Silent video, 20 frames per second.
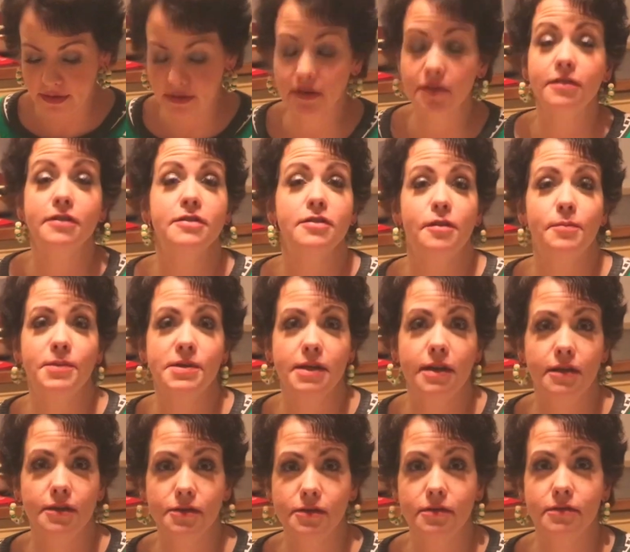that these are
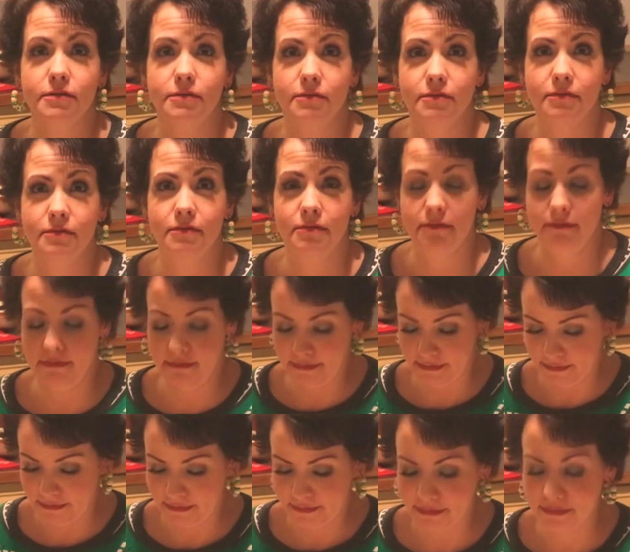potatoes.
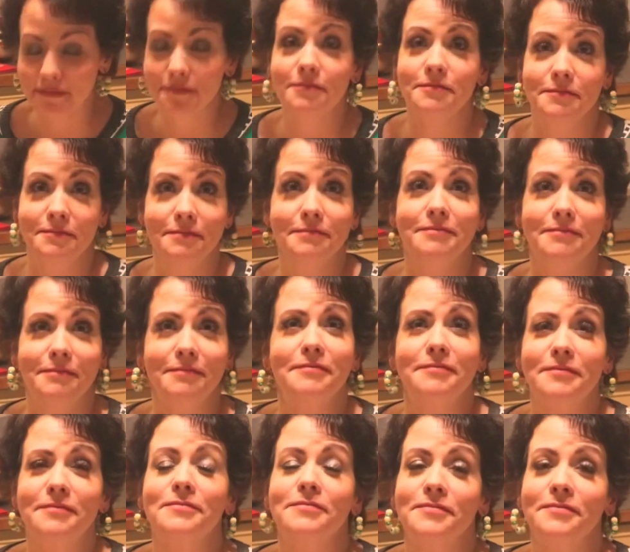
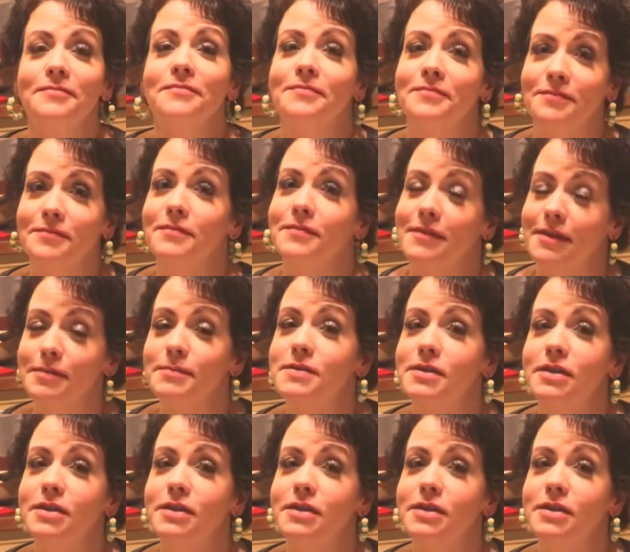Sure. I'm